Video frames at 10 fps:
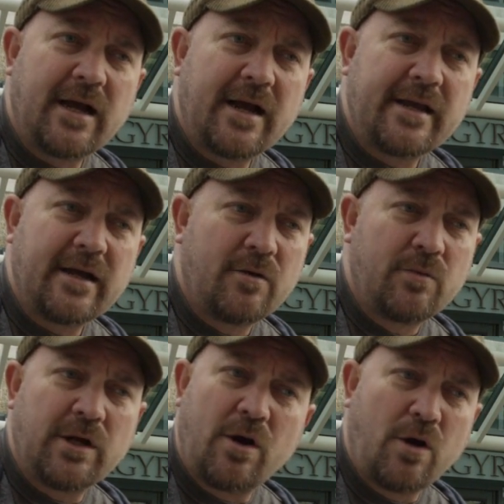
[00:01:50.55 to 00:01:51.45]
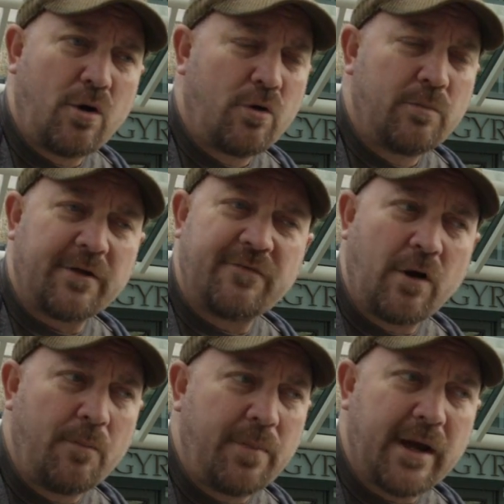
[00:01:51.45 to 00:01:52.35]
I went home, I
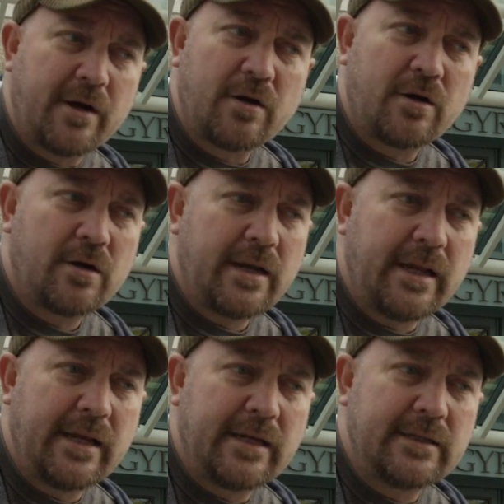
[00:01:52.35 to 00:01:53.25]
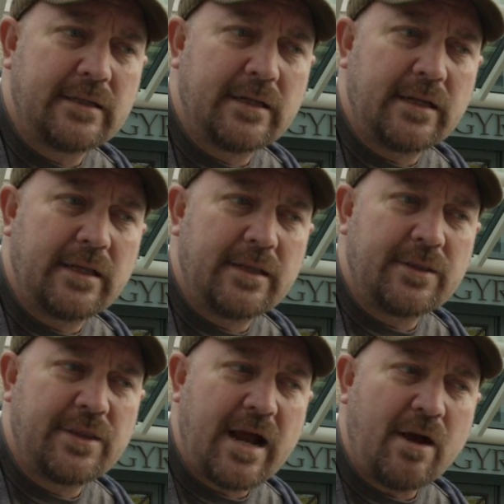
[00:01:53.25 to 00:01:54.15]
felt better, and
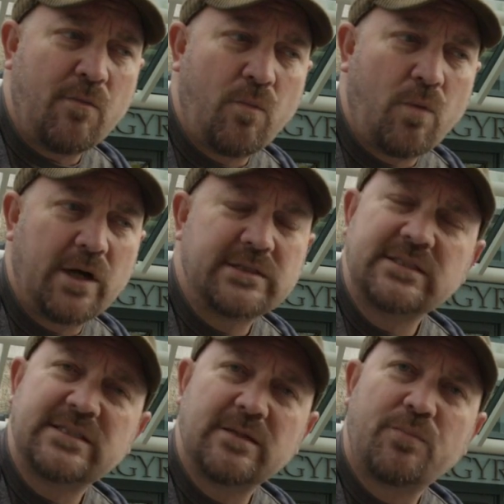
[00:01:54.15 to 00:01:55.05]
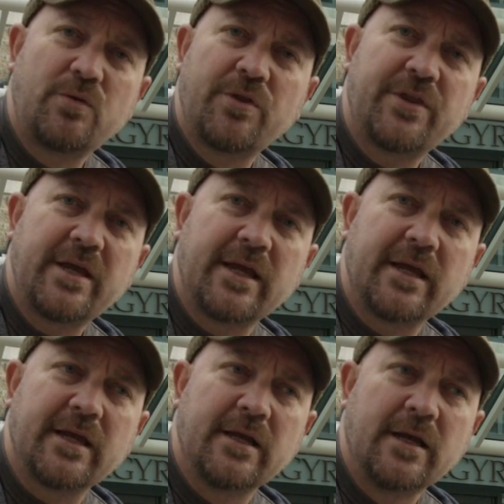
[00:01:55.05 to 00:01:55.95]
that one simple
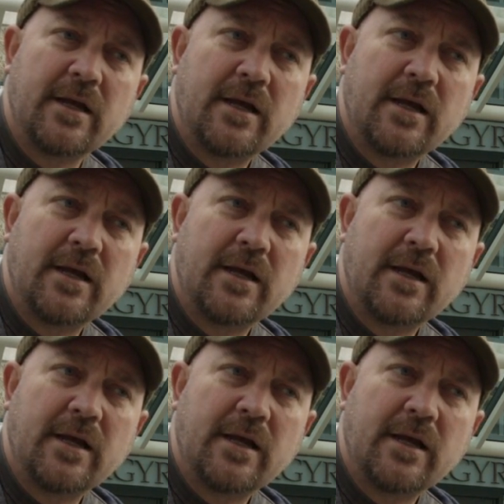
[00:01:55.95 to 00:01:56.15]
thing